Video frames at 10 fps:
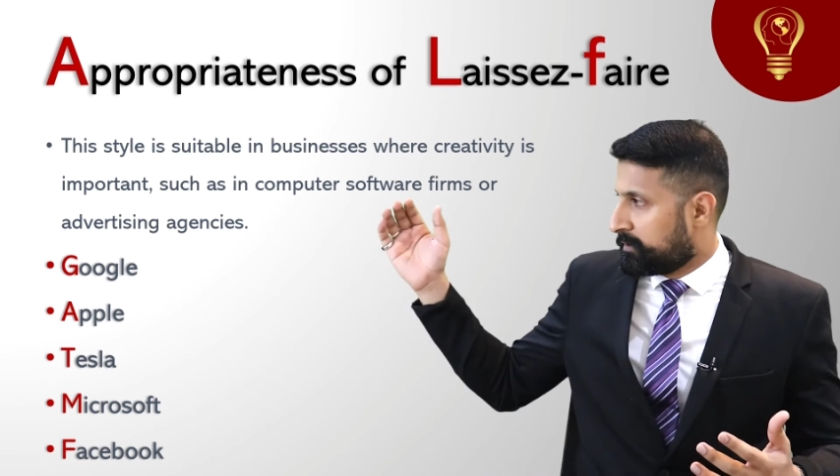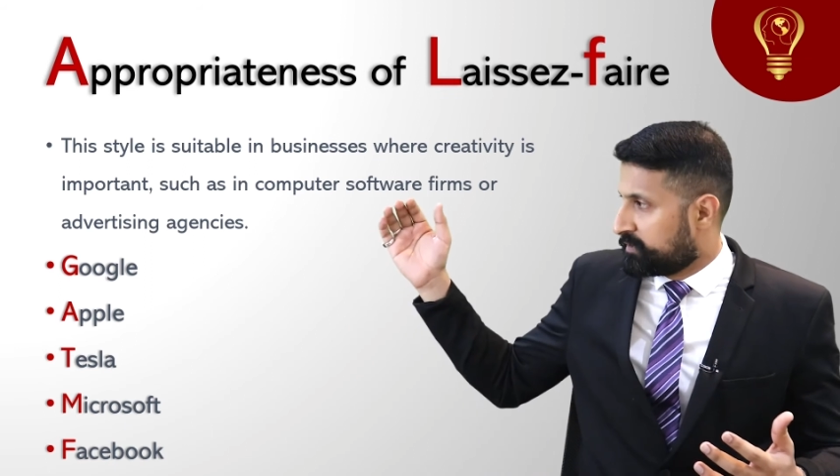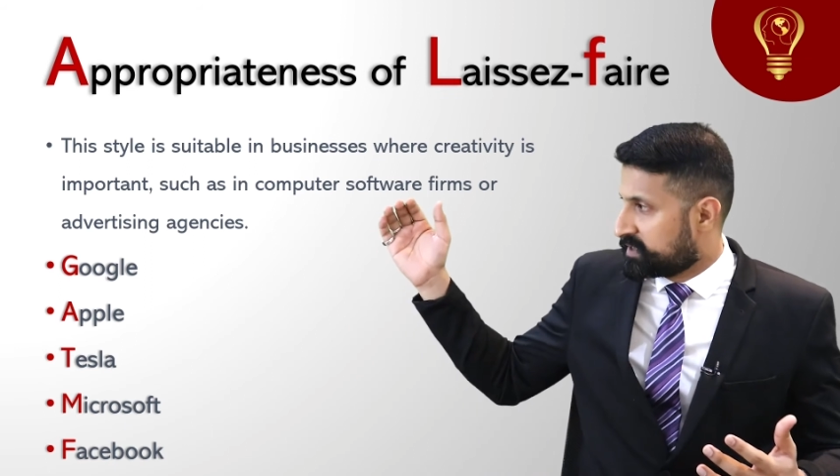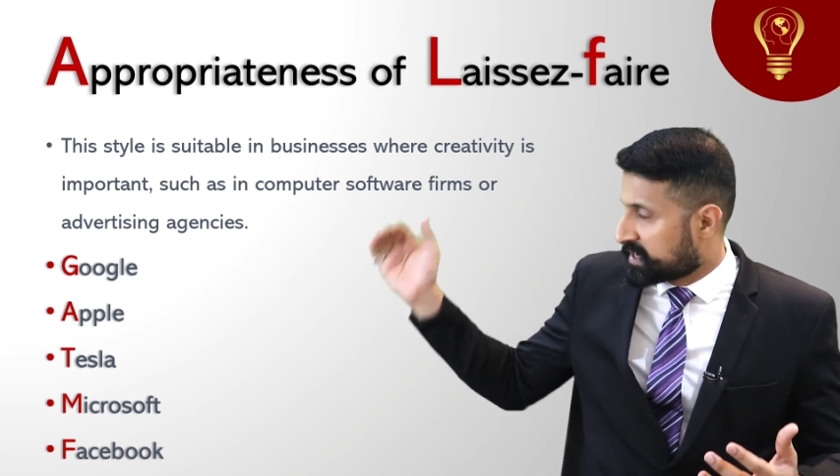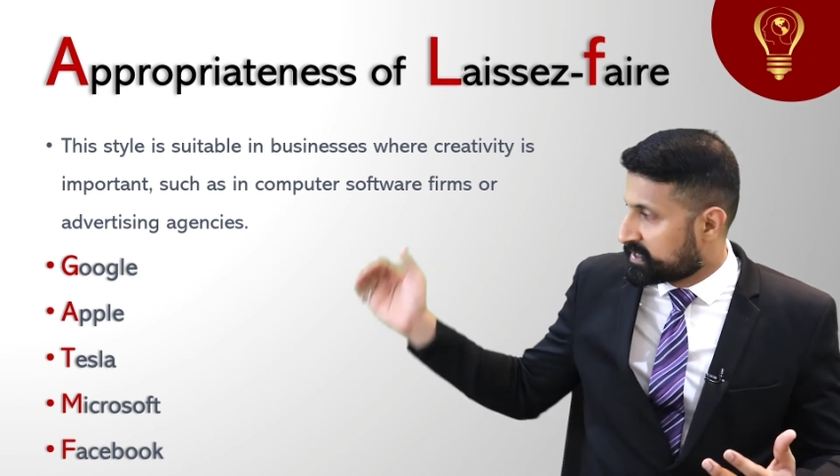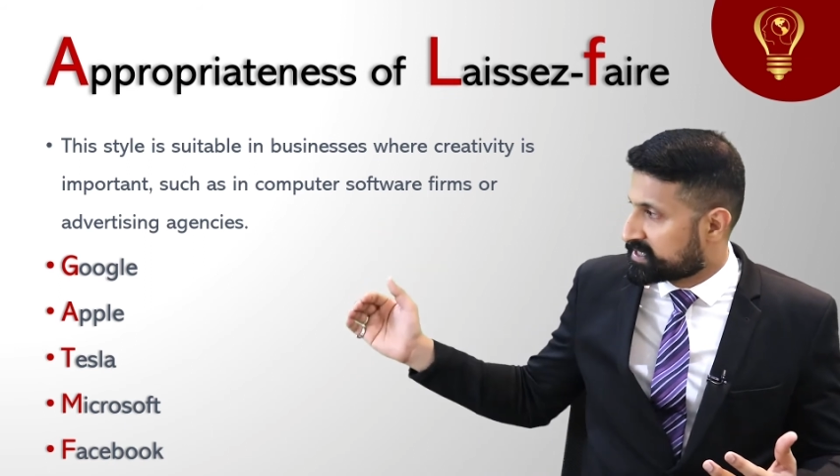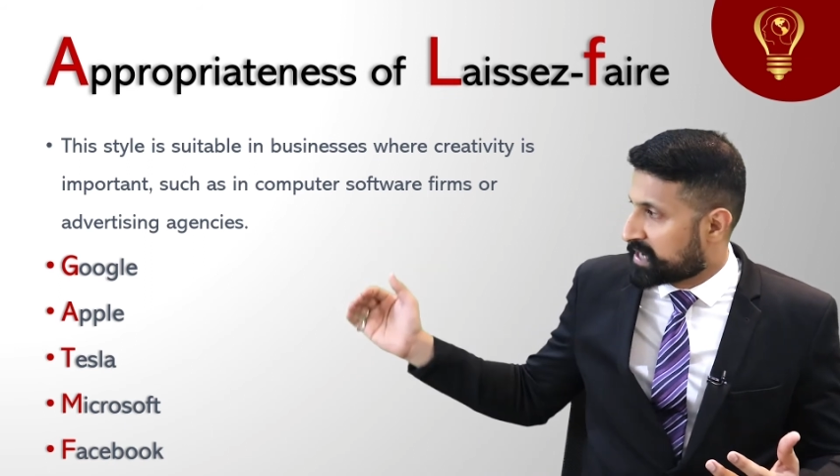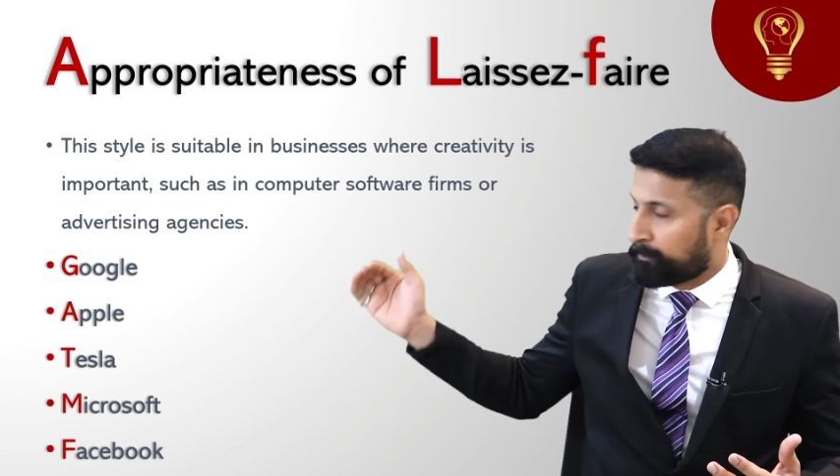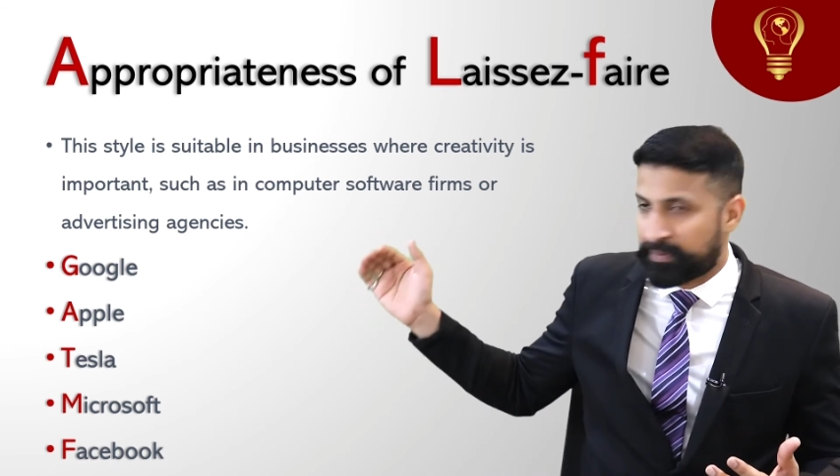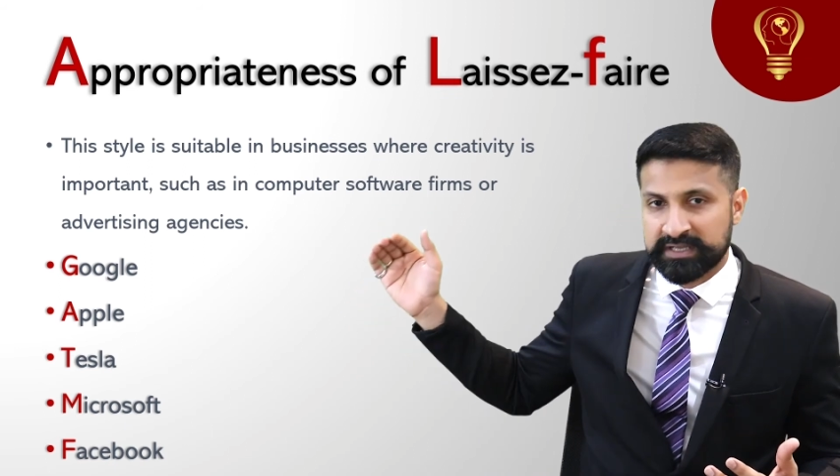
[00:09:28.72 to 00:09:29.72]
These are the
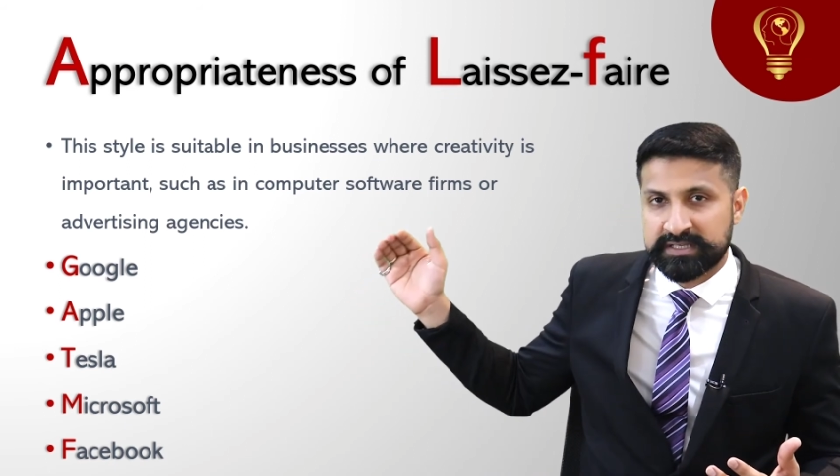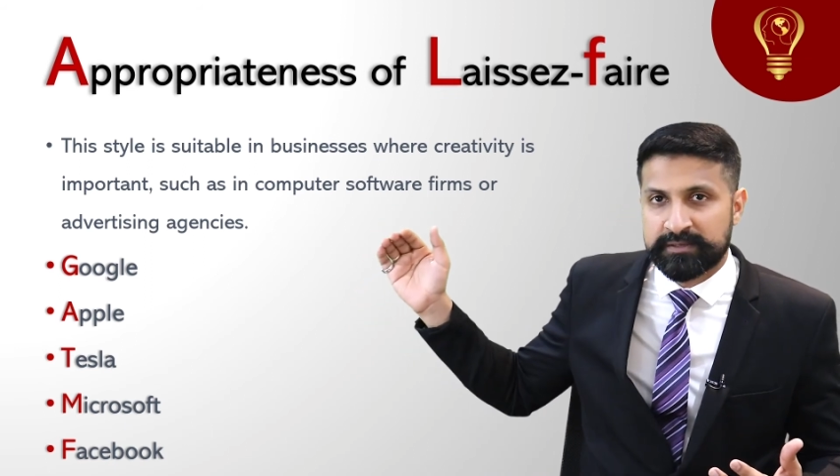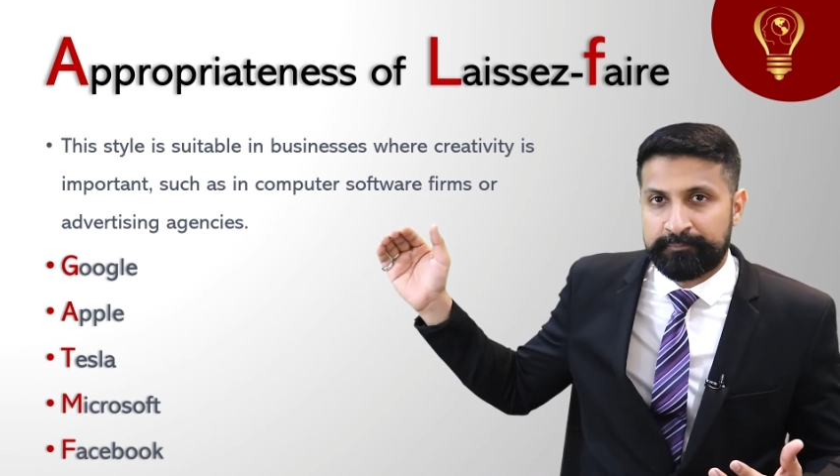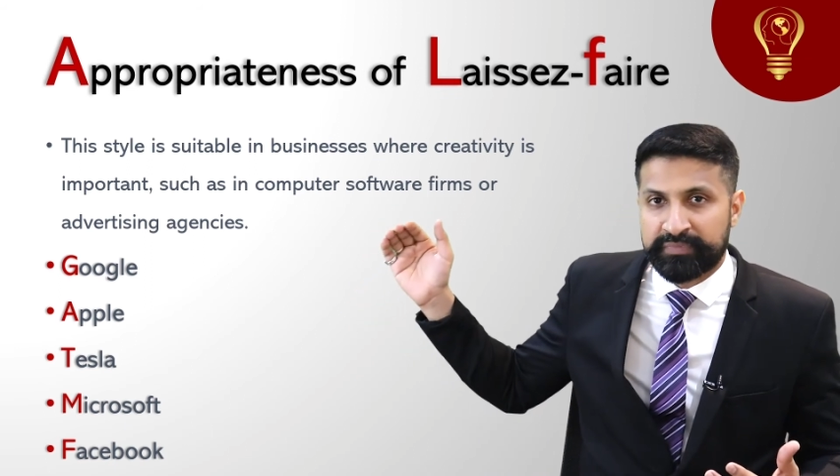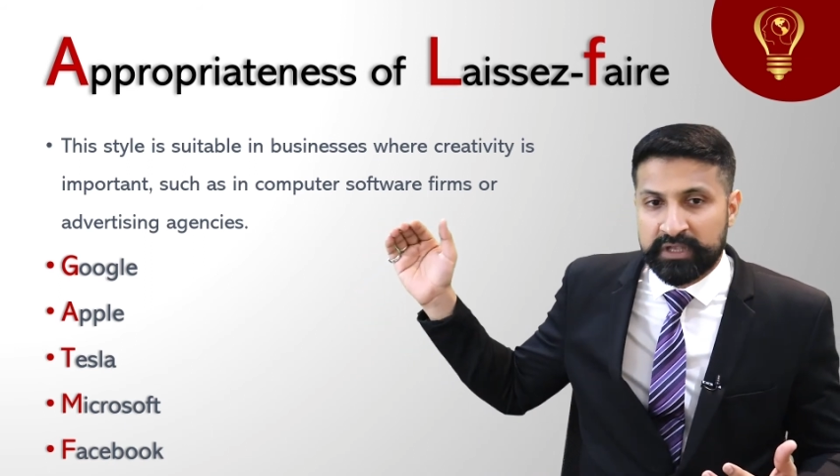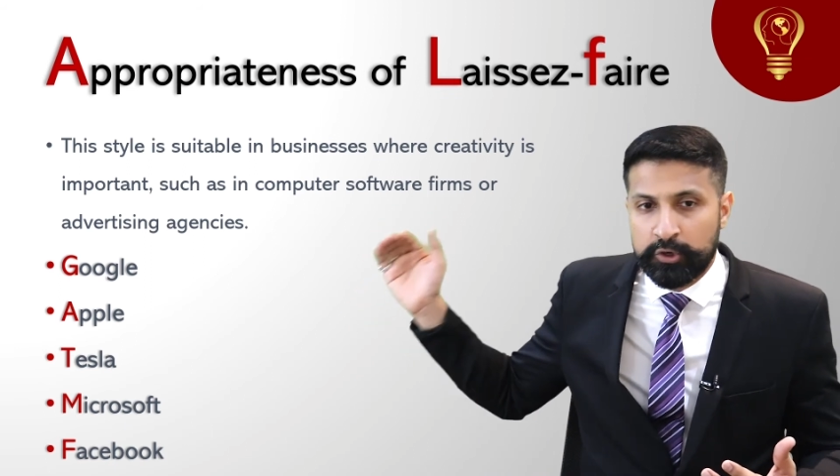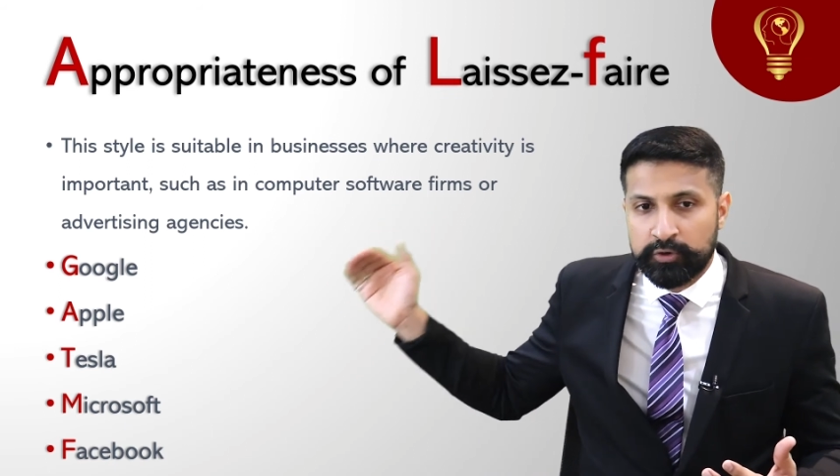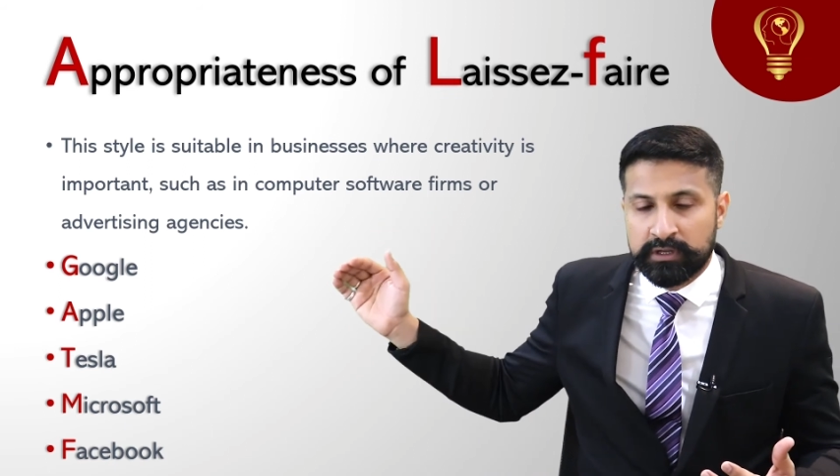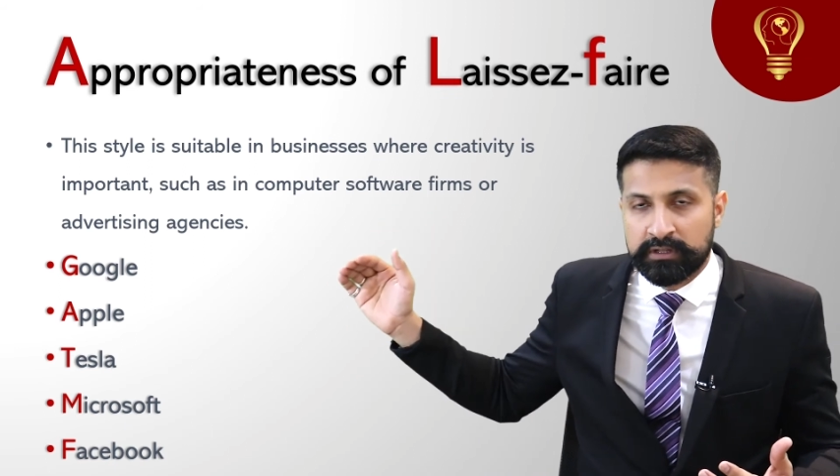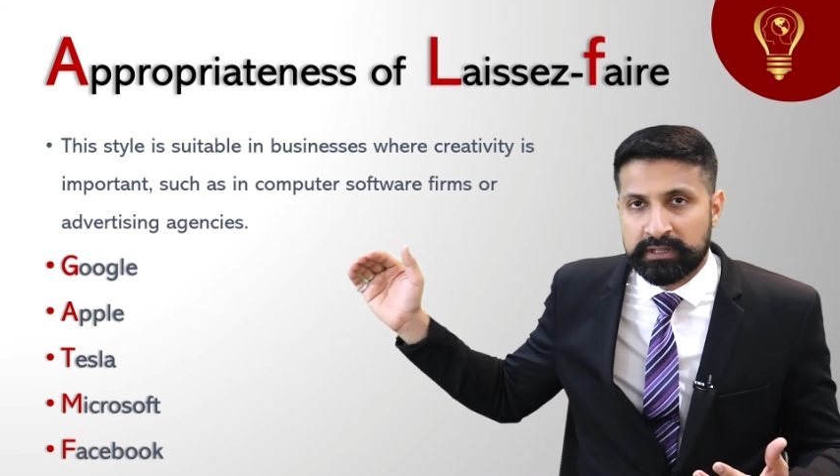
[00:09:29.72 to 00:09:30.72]
examples:
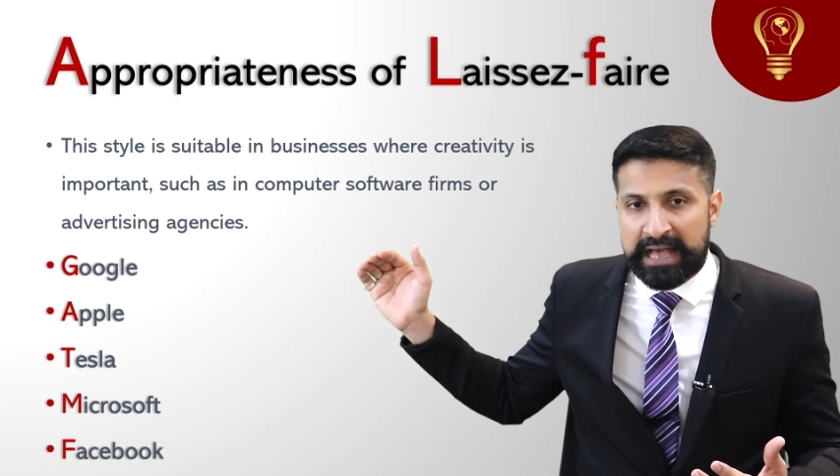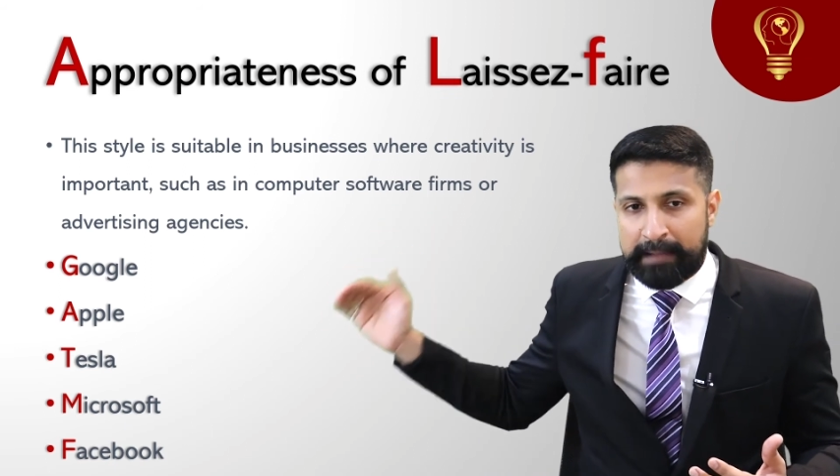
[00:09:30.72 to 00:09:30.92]
Google,